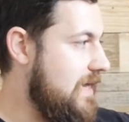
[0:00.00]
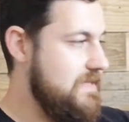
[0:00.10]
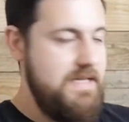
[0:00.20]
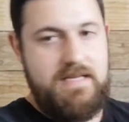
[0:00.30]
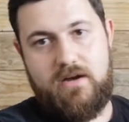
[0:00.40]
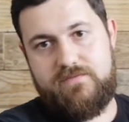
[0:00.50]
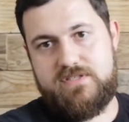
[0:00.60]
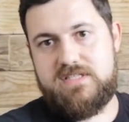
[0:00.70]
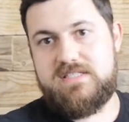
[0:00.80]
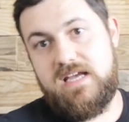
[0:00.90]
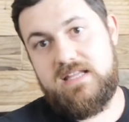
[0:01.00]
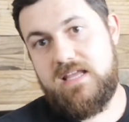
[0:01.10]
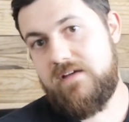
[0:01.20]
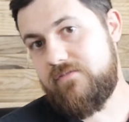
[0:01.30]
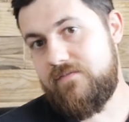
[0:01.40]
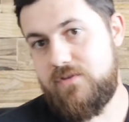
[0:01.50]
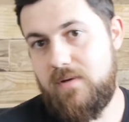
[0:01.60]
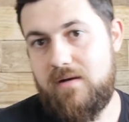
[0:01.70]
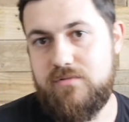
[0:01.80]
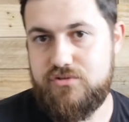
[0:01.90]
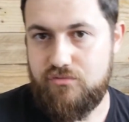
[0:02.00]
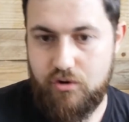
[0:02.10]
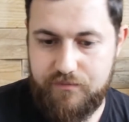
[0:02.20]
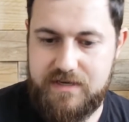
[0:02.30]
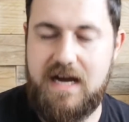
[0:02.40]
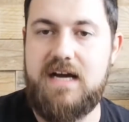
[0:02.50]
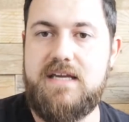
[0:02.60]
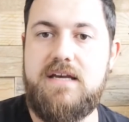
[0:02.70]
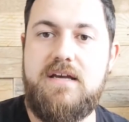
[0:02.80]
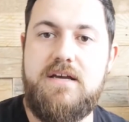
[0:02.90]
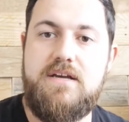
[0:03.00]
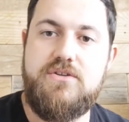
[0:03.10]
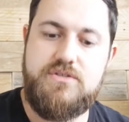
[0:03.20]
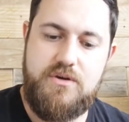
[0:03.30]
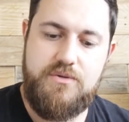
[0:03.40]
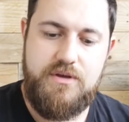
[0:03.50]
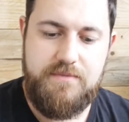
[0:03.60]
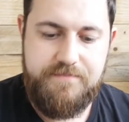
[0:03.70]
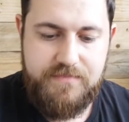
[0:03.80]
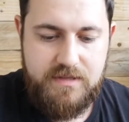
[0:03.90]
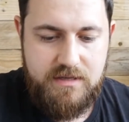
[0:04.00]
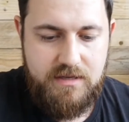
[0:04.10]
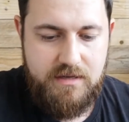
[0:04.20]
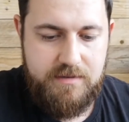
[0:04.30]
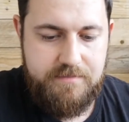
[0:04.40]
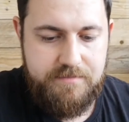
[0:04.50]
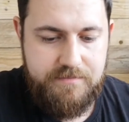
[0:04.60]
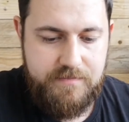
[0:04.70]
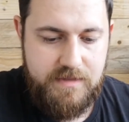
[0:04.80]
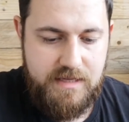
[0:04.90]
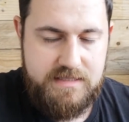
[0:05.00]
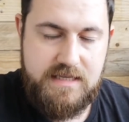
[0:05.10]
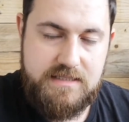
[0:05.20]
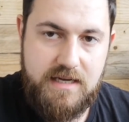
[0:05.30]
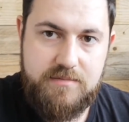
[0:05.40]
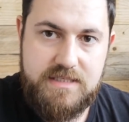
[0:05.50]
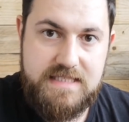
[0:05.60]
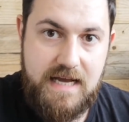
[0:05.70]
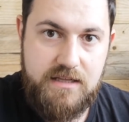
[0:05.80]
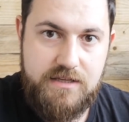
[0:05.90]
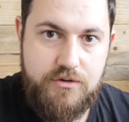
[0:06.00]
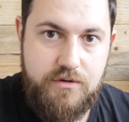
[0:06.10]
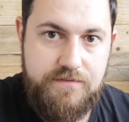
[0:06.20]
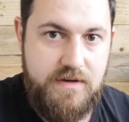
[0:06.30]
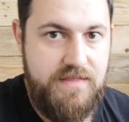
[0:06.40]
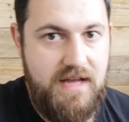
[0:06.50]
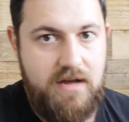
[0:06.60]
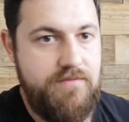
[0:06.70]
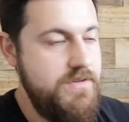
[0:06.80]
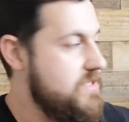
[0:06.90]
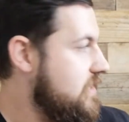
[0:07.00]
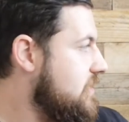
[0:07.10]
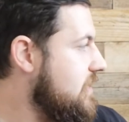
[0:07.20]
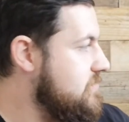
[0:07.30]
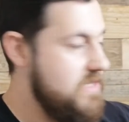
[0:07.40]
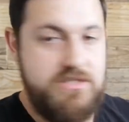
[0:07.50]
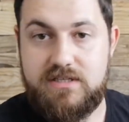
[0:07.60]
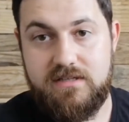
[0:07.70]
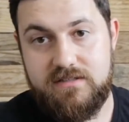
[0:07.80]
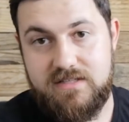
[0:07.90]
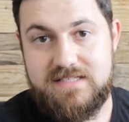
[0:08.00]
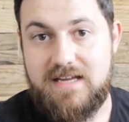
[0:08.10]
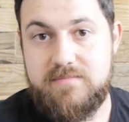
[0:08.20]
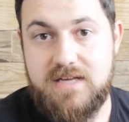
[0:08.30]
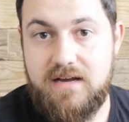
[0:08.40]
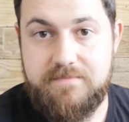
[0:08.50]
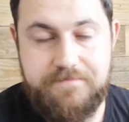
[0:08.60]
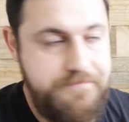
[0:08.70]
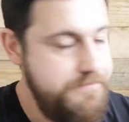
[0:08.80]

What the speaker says: and let it obviously stay in there for a few hours or overnight so that it's had time to settle enough, and that obviously keeps it chilled at the same time.